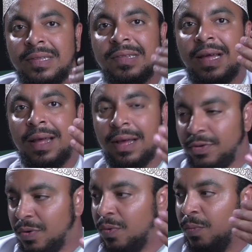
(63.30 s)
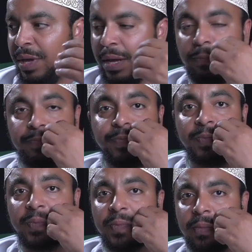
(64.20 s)
This is Al-Ajrumiyyah.
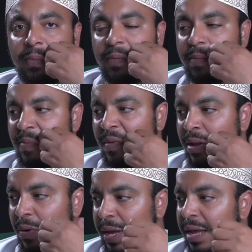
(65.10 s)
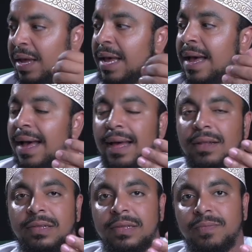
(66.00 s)
Okay,
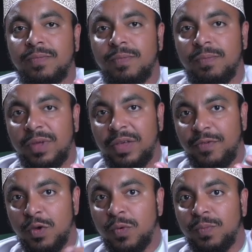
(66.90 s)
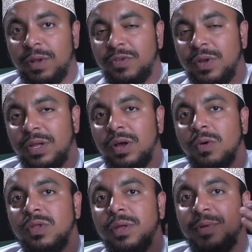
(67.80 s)
and if you literally
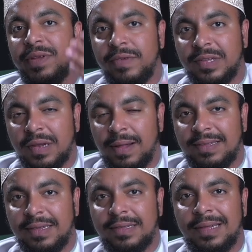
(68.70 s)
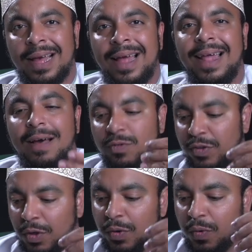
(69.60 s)
go to the previous classes, it
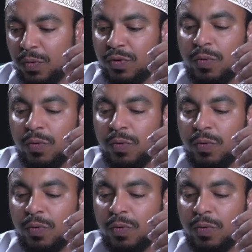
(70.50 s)
allows you